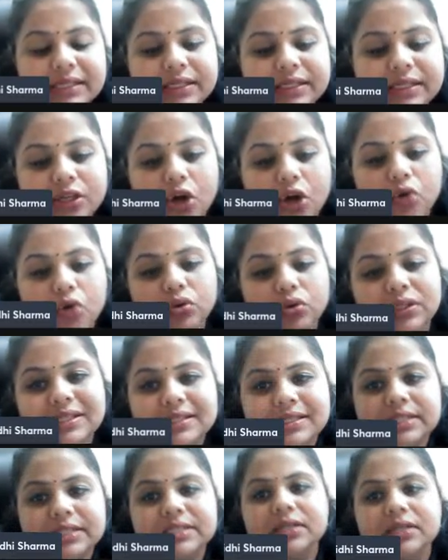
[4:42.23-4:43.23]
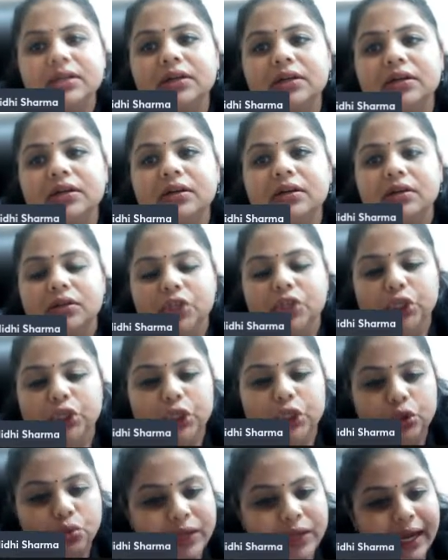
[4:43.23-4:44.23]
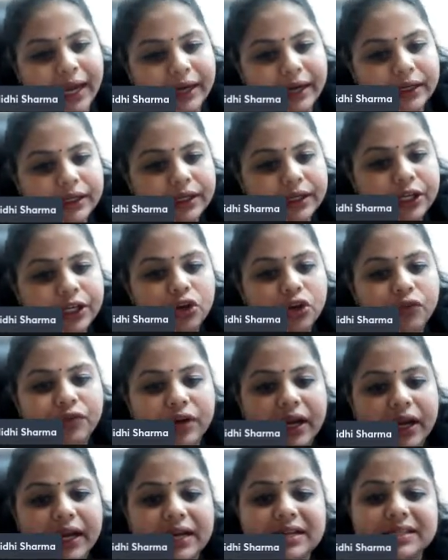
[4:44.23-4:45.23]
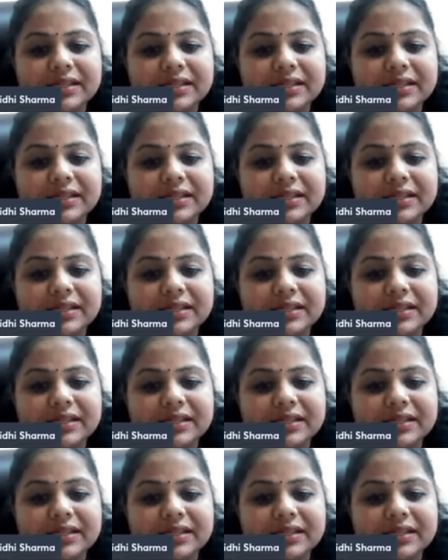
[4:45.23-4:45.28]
Now, this is a new category of rights.